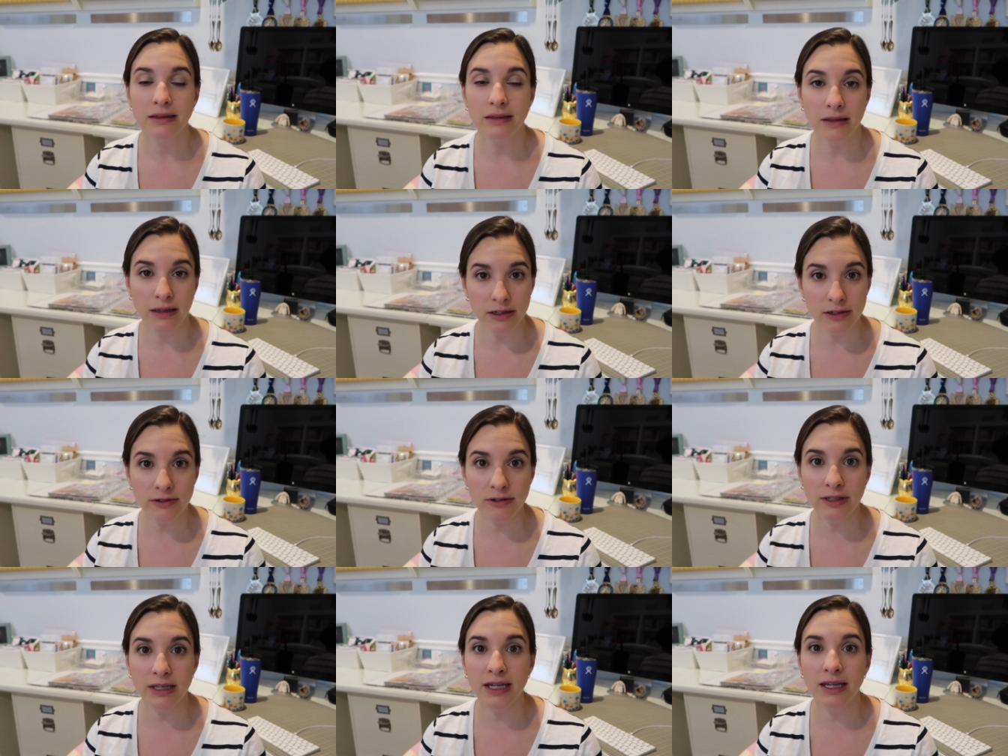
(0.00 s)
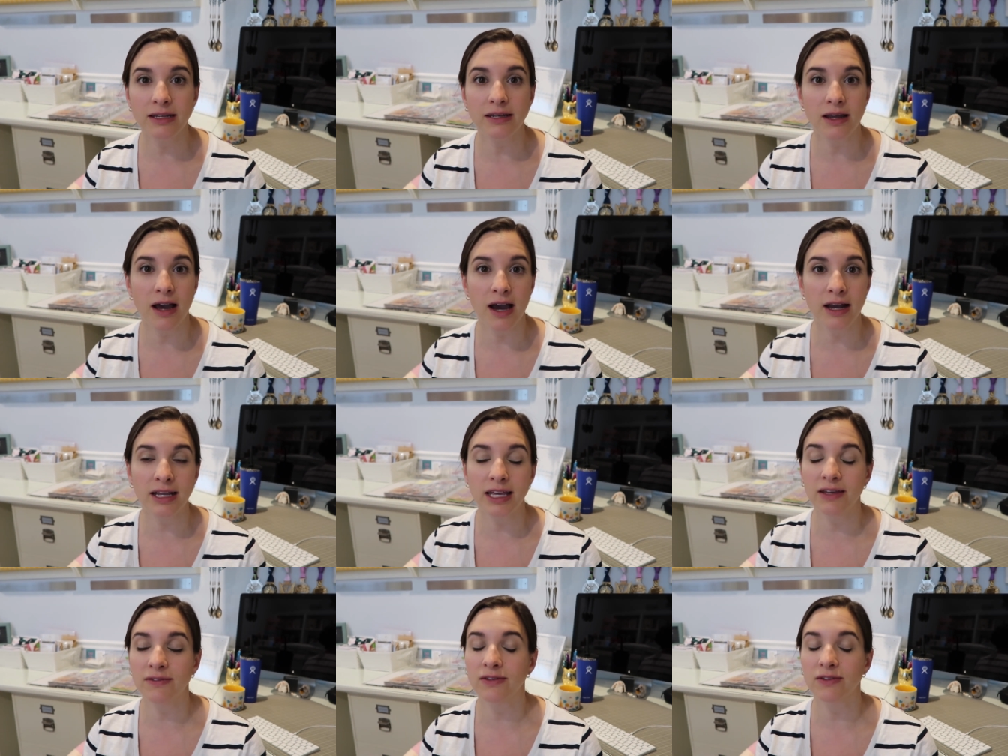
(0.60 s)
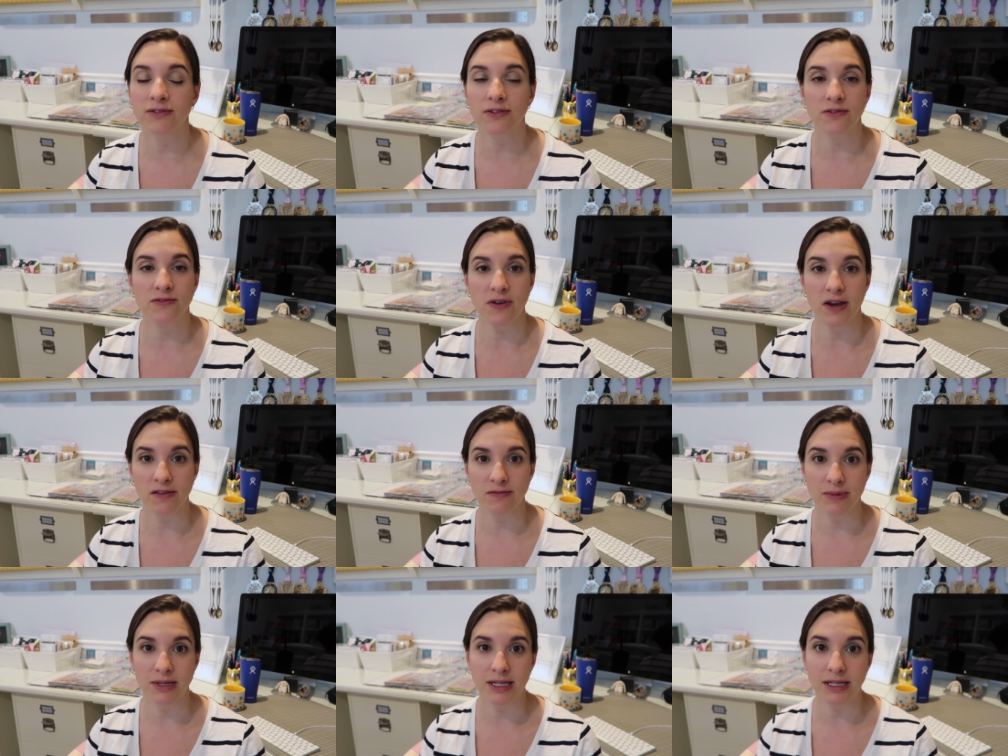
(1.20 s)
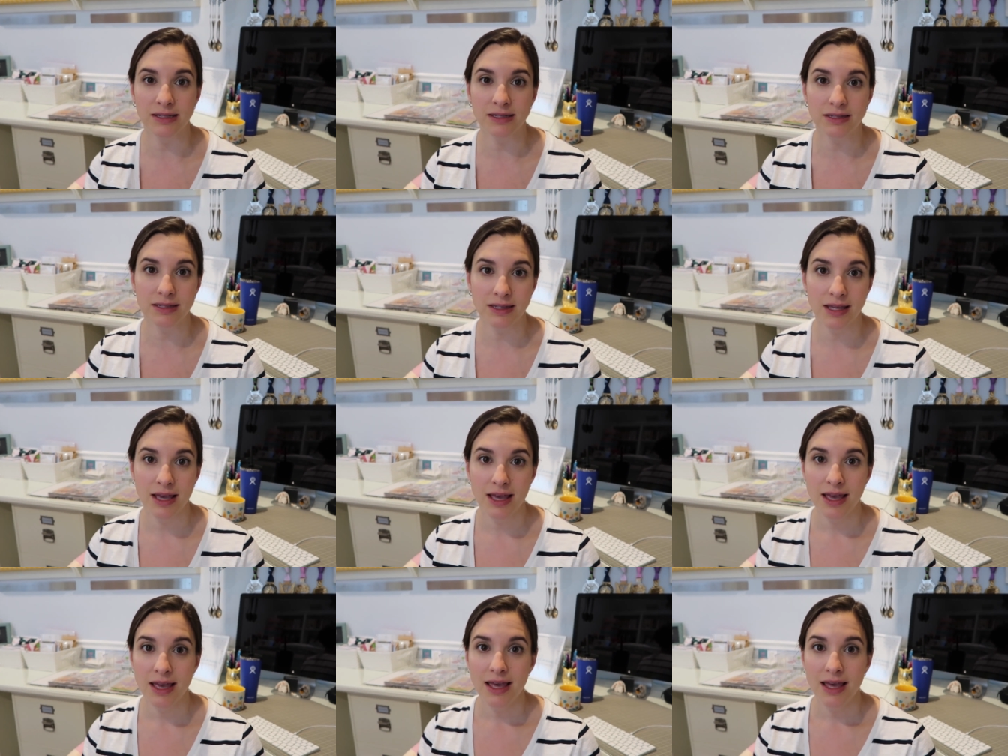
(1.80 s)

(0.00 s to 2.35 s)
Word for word: Literally not even for five minutes.